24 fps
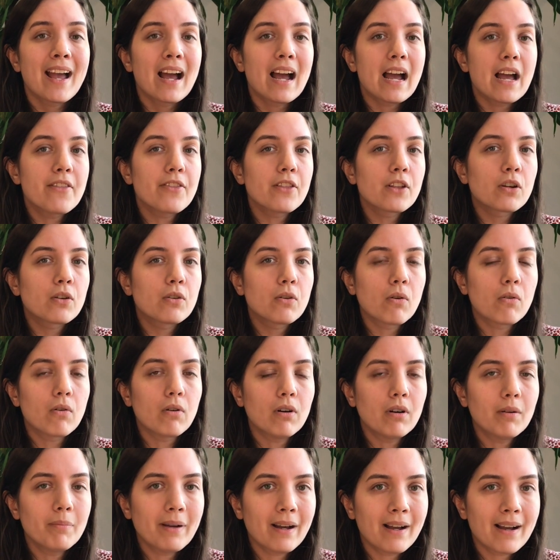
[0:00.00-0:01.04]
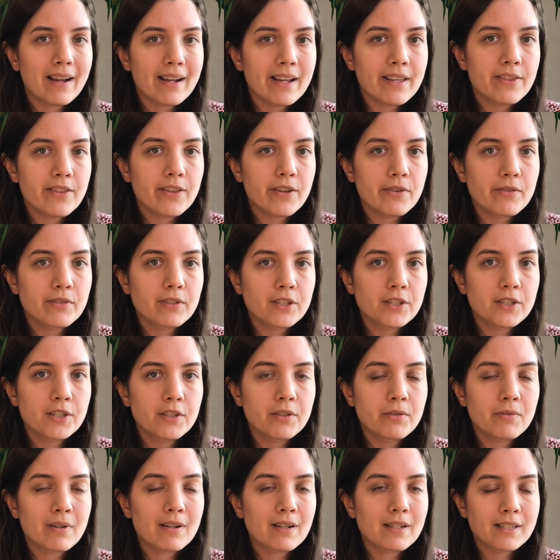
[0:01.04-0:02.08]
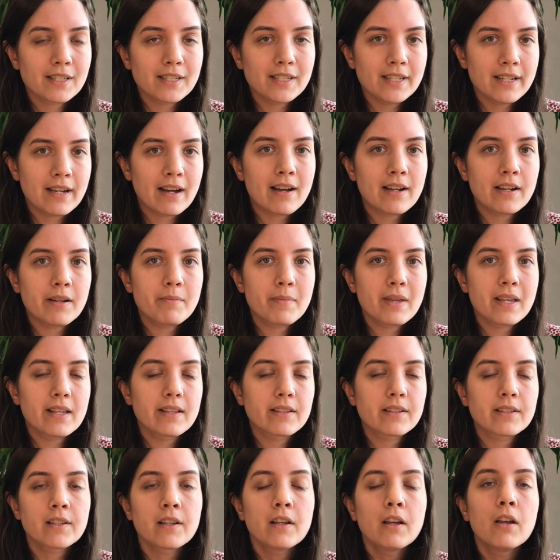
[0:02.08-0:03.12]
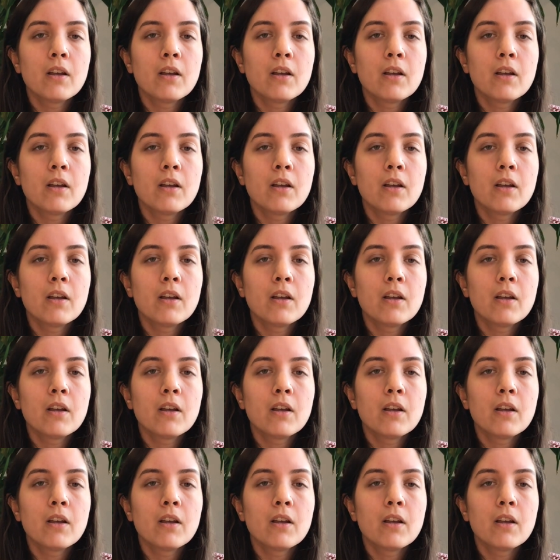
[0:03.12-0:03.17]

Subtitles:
And the goal behind those 2 osteotomies